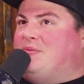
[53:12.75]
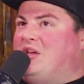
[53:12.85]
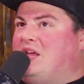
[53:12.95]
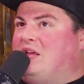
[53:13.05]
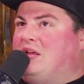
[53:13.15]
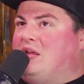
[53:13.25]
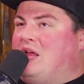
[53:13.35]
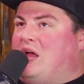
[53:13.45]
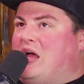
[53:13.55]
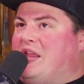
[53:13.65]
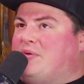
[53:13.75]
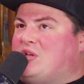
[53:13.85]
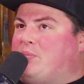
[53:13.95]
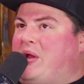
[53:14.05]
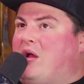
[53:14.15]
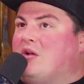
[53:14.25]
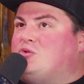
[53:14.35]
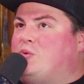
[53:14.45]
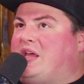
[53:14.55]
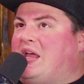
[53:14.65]
me. That was on
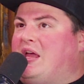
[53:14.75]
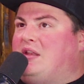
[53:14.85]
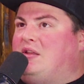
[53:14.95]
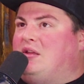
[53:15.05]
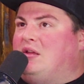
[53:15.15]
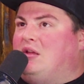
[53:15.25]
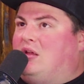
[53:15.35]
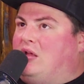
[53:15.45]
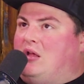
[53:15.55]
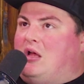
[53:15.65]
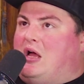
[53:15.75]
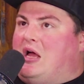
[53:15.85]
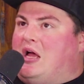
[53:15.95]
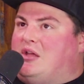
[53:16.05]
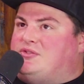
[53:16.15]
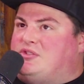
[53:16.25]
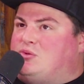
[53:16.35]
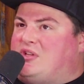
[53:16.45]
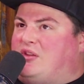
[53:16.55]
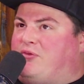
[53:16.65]
Parents' Weekend. So this
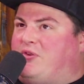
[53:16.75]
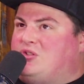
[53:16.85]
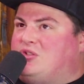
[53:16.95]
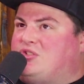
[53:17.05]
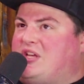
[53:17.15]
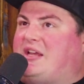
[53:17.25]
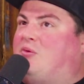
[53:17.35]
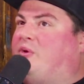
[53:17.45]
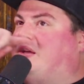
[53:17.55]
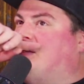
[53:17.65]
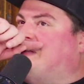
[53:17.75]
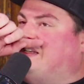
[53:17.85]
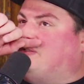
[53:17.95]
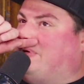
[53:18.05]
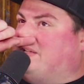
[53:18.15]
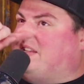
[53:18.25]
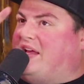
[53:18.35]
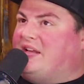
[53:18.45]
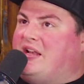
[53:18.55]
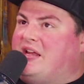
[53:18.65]
was like the first or second week of the season because I
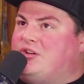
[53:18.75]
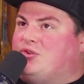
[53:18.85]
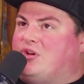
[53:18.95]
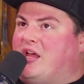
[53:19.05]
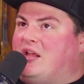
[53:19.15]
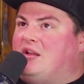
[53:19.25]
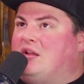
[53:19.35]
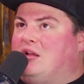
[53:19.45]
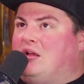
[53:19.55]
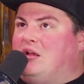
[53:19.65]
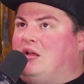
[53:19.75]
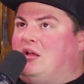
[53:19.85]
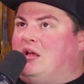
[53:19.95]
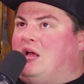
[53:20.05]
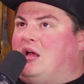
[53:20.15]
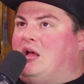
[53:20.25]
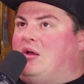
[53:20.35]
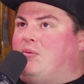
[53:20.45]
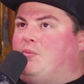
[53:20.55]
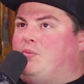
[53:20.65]
hadn't gotten injured yet.
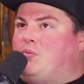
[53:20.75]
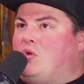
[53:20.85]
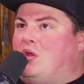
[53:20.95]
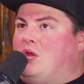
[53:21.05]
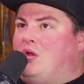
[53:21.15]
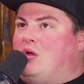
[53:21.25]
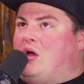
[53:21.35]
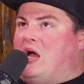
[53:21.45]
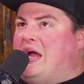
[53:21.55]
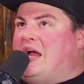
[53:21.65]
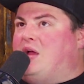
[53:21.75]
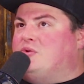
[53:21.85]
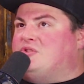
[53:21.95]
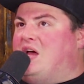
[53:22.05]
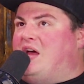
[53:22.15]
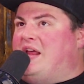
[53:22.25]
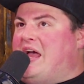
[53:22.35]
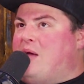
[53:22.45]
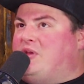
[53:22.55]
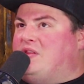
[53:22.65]
I was not
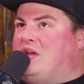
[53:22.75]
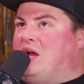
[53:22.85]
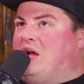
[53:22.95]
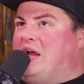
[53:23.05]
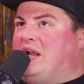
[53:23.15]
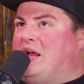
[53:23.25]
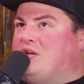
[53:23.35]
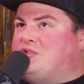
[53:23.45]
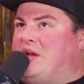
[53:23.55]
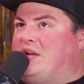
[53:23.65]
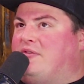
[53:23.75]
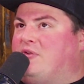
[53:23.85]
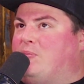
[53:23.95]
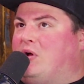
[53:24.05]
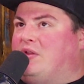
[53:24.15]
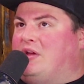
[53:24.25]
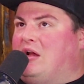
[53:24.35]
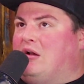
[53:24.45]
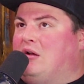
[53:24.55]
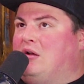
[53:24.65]
happy there, and I also hated football
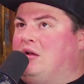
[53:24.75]
there.